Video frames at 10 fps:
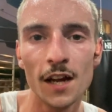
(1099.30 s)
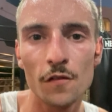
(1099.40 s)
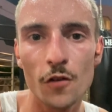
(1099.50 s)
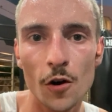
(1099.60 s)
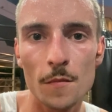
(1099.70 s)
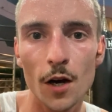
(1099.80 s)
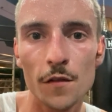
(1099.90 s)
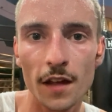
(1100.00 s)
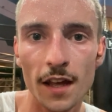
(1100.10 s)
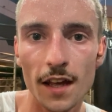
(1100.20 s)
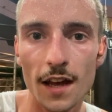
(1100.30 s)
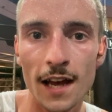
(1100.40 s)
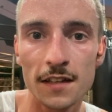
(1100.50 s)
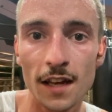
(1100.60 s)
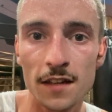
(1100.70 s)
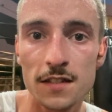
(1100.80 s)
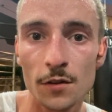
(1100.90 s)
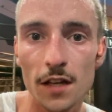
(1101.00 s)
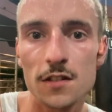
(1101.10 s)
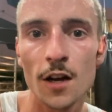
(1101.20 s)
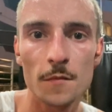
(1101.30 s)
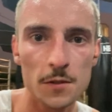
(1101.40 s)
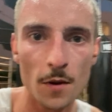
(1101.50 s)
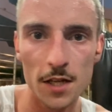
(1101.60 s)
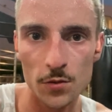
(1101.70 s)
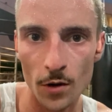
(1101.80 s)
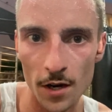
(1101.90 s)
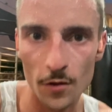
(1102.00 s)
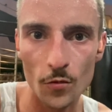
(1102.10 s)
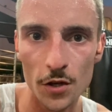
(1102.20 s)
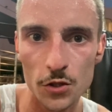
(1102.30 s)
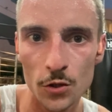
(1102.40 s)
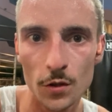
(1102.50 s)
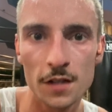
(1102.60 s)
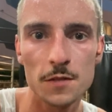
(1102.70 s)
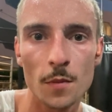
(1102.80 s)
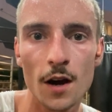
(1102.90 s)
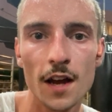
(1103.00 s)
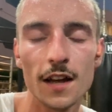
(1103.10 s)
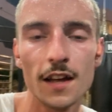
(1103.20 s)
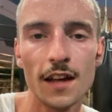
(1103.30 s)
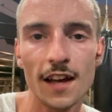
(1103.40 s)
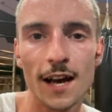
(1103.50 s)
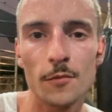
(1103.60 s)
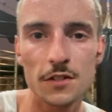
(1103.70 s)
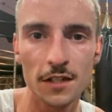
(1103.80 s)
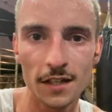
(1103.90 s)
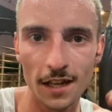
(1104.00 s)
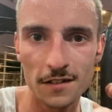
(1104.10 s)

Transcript: from over here. And yeah, until next time, aspire to run to inspire, and we'll see you again